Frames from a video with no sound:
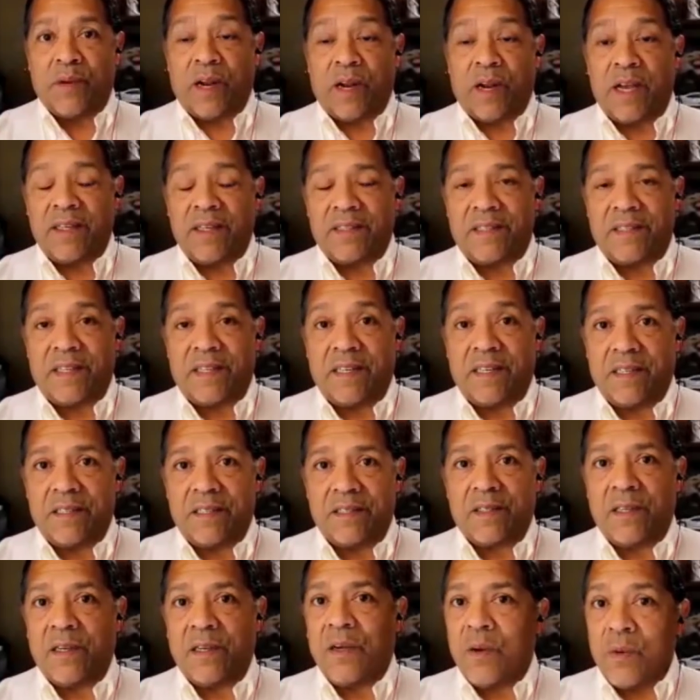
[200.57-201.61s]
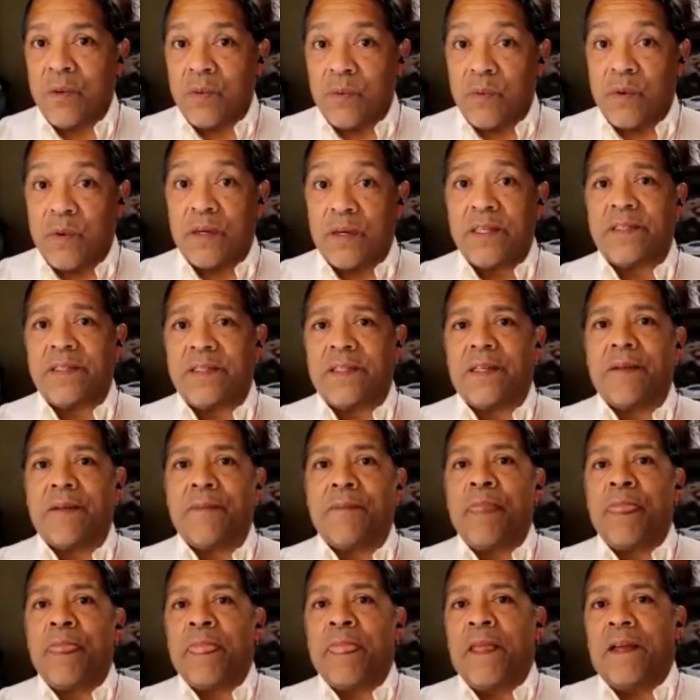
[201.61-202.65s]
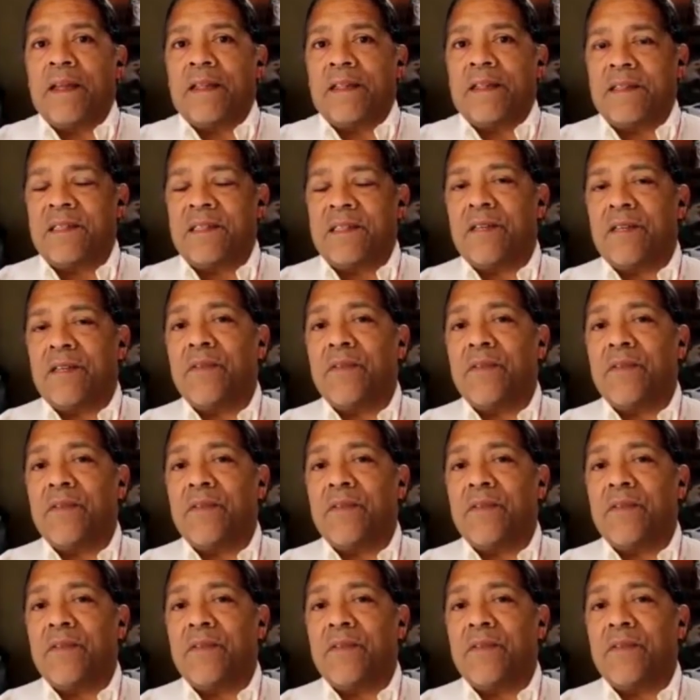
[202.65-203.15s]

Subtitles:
I said it is. What is it? The silver